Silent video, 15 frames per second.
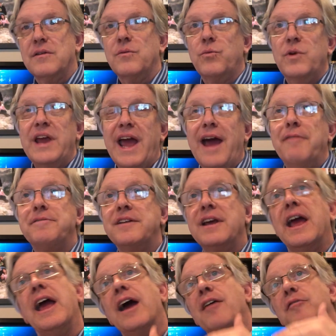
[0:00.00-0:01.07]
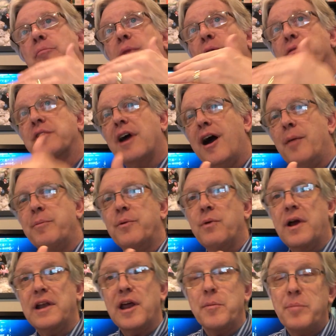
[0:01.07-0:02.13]
we have to have both
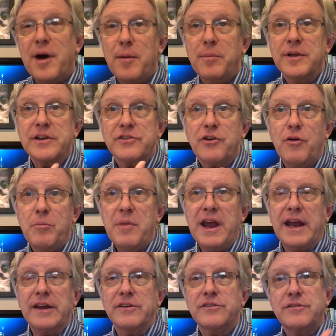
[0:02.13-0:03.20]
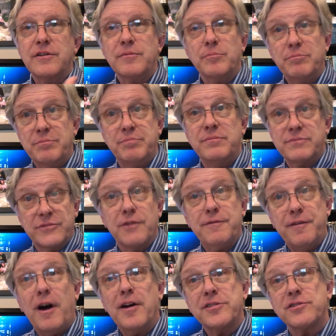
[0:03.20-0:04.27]
copyright and public domain to
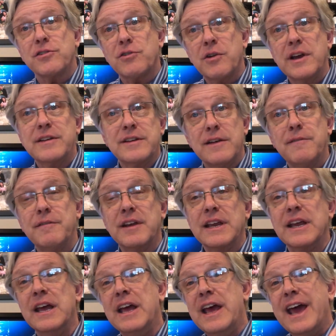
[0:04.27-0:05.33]
foster creativity.